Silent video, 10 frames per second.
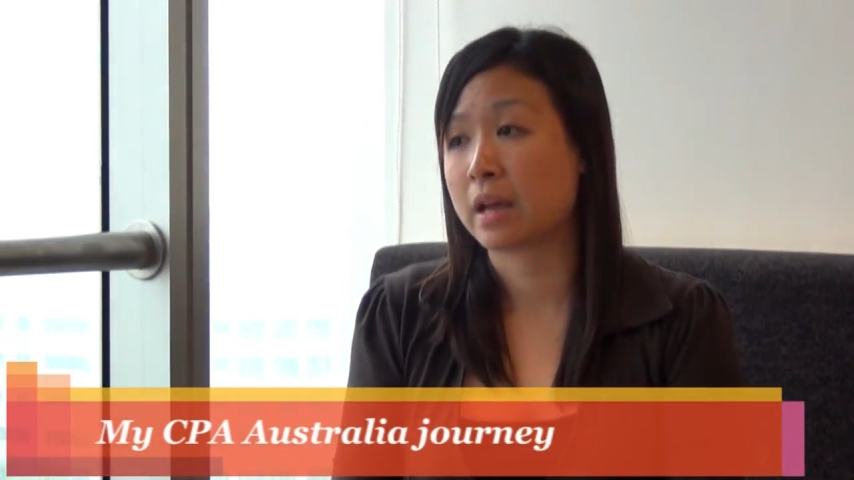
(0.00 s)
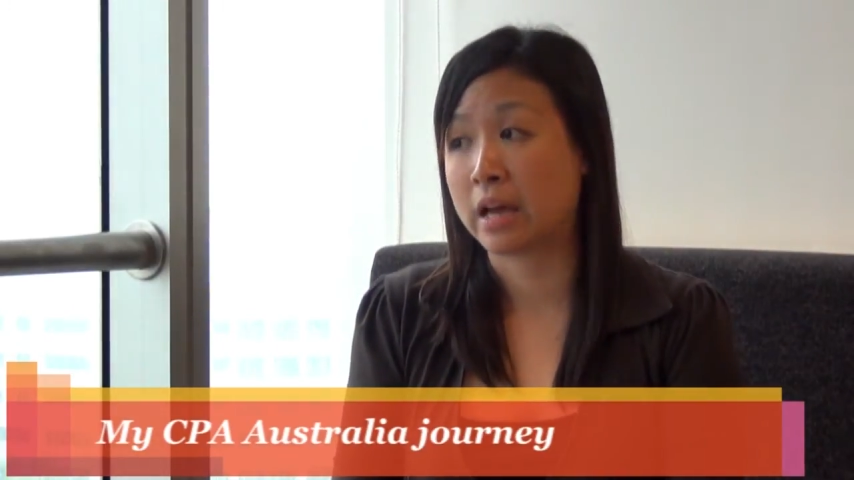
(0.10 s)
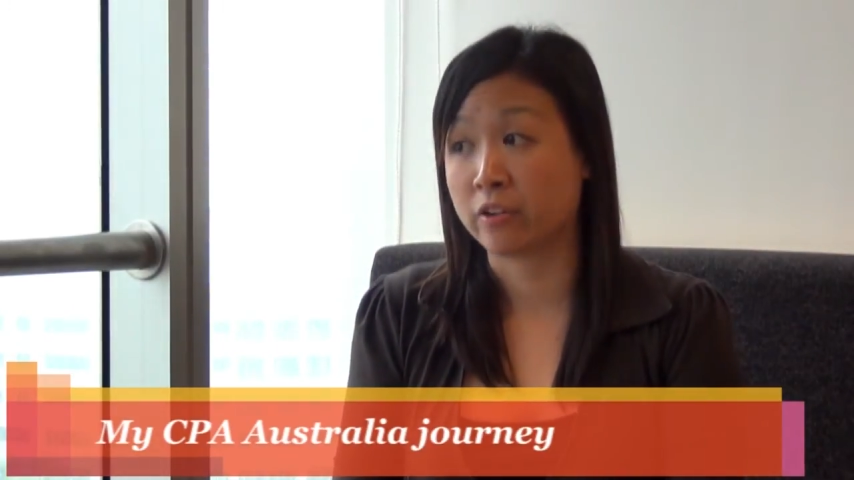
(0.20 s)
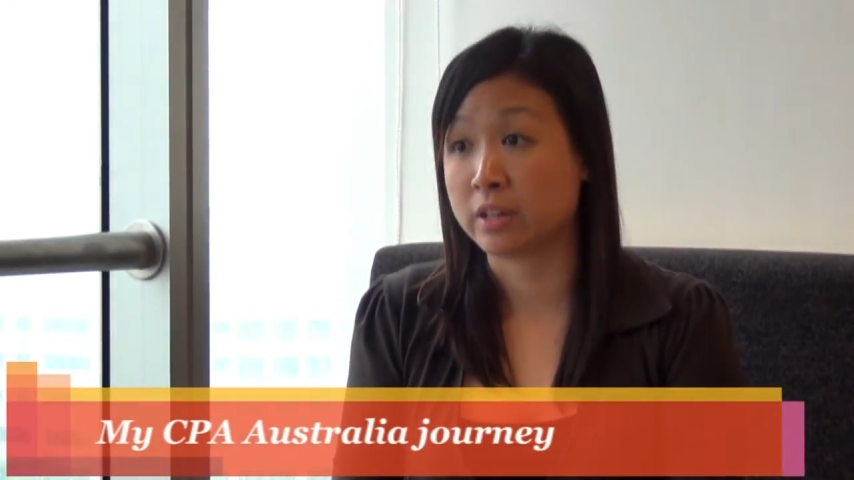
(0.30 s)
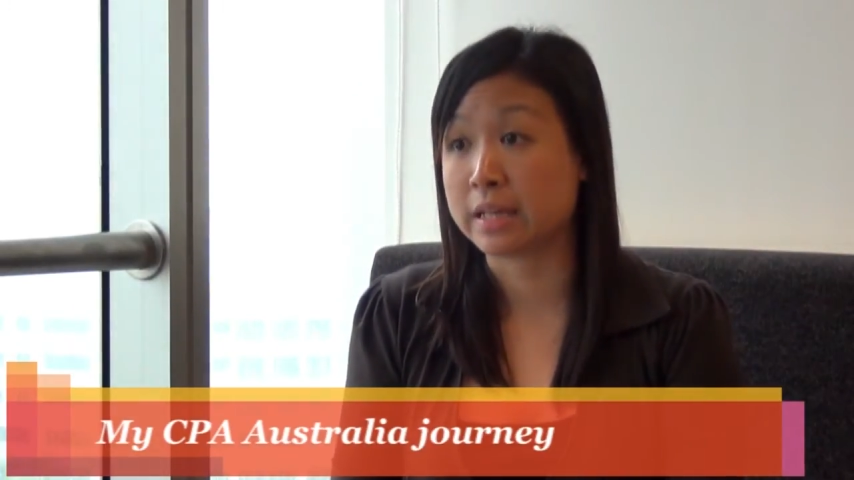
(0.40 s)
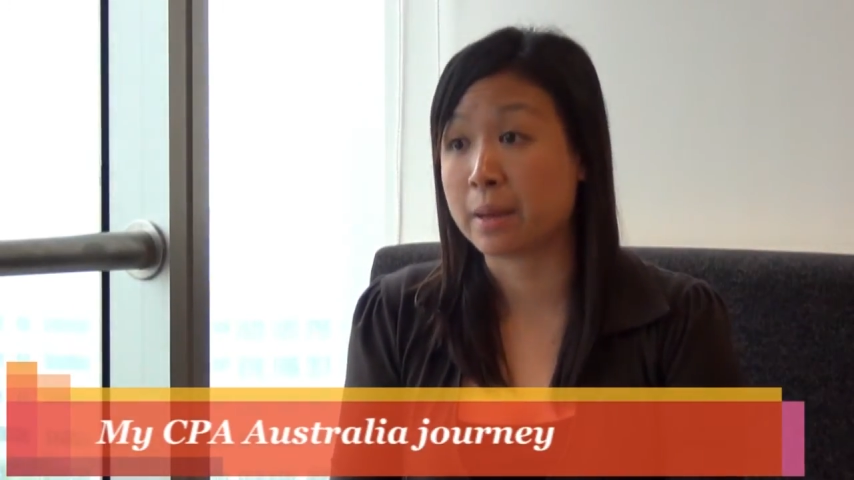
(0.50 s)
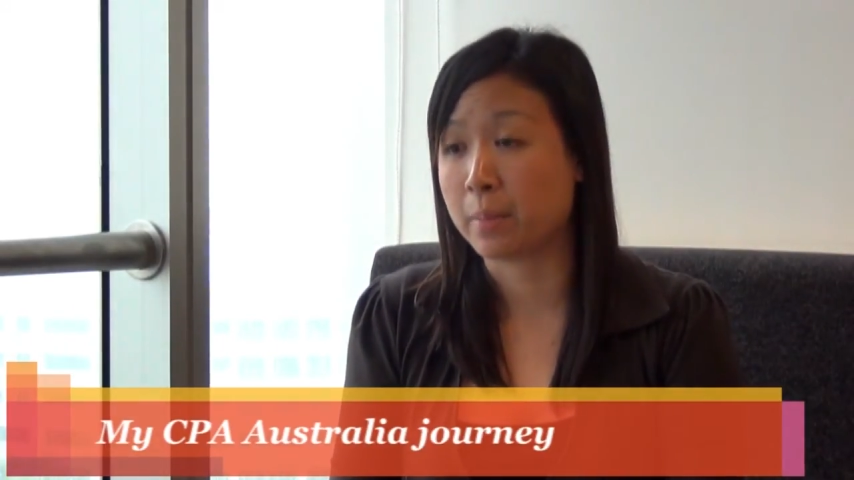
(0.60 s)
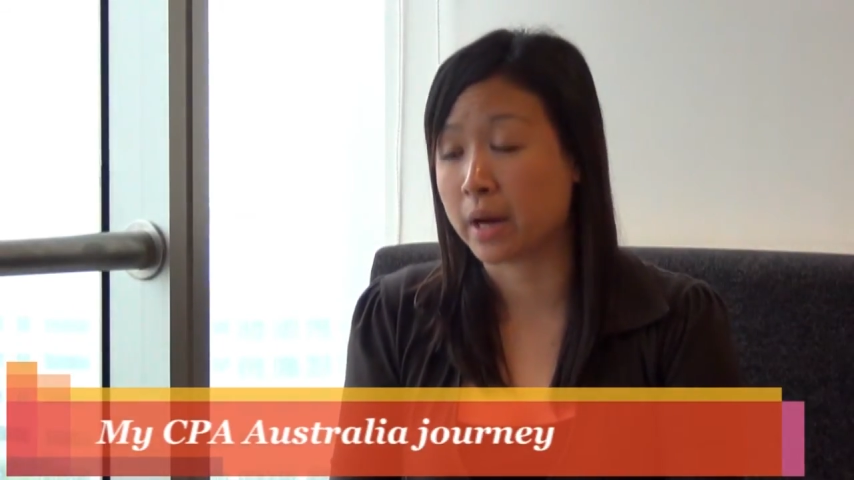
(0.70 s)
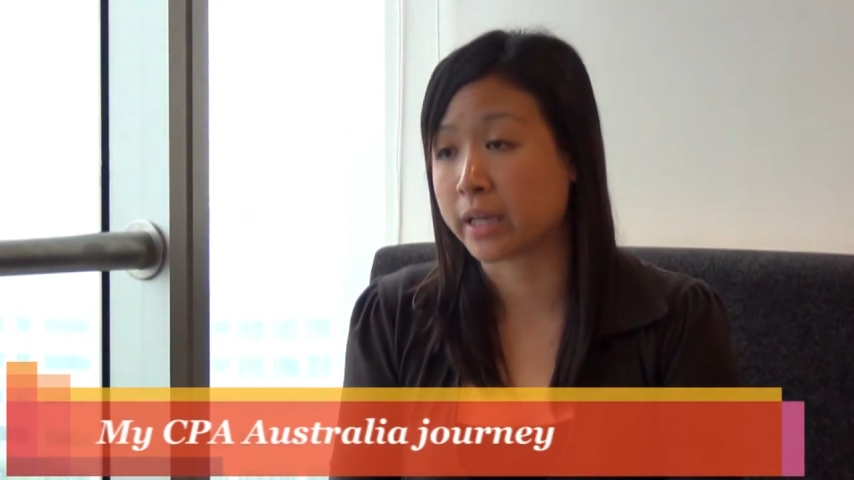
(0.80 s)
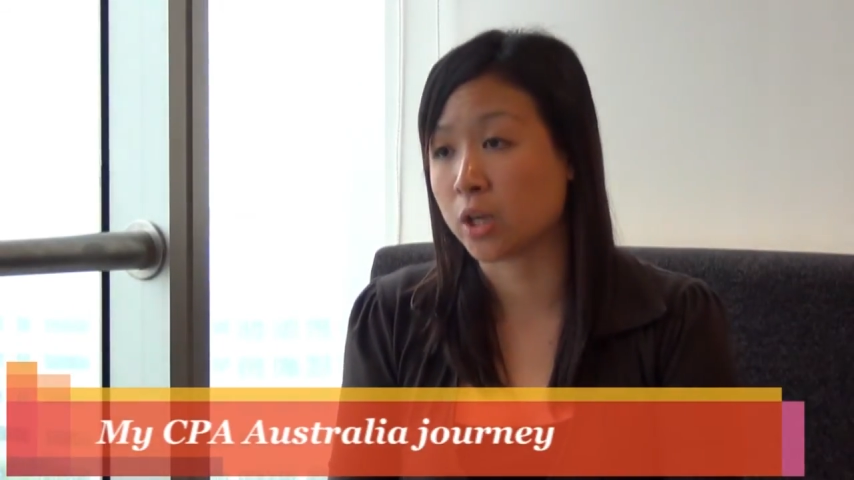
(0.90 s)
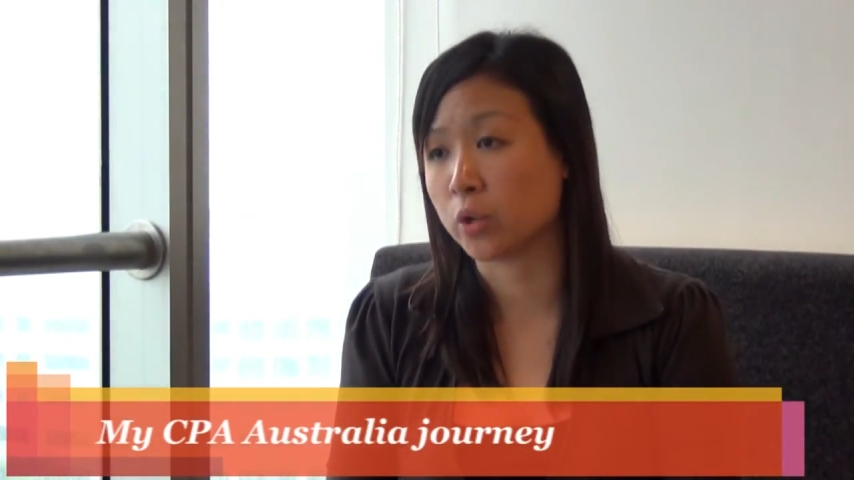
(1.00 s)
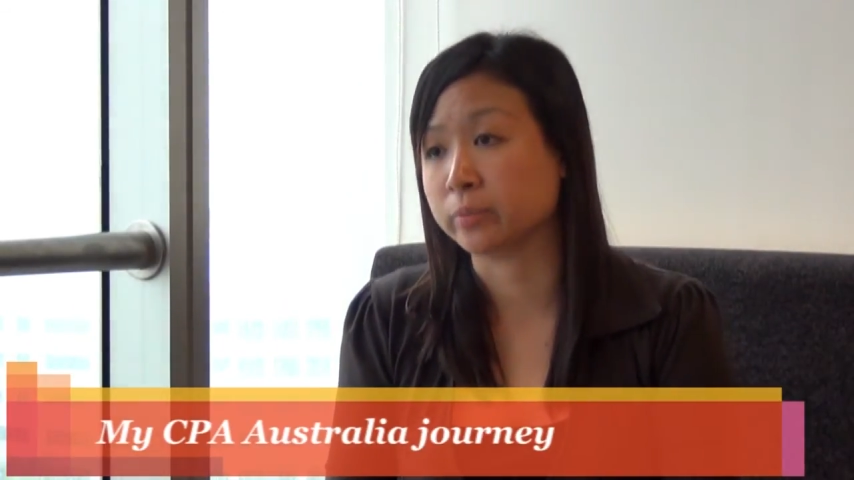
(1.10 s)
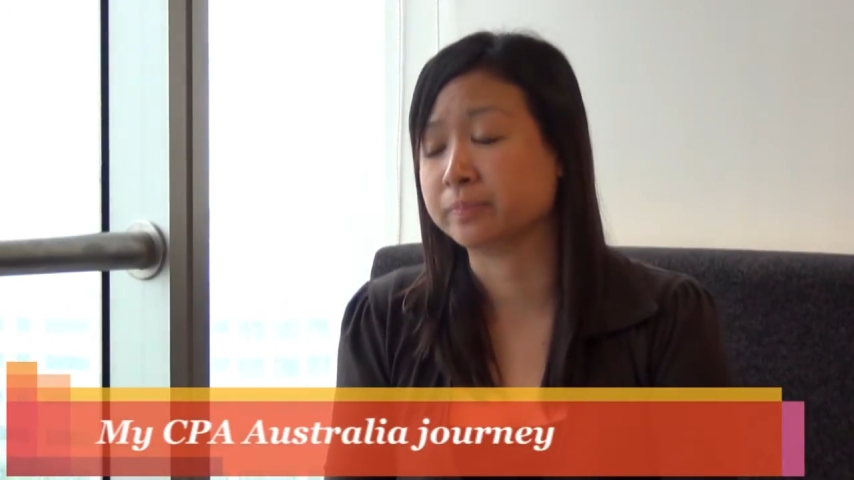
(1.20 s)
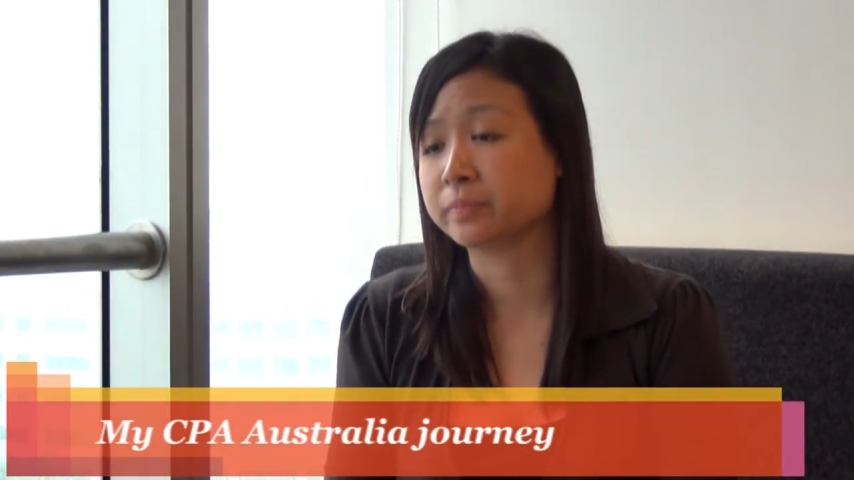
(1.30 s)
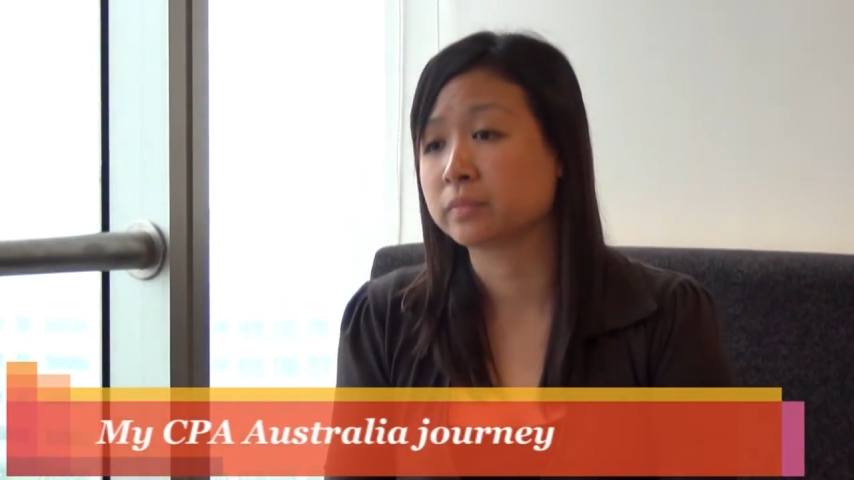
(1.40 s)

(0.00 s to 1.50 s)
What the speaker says: currently embarking on.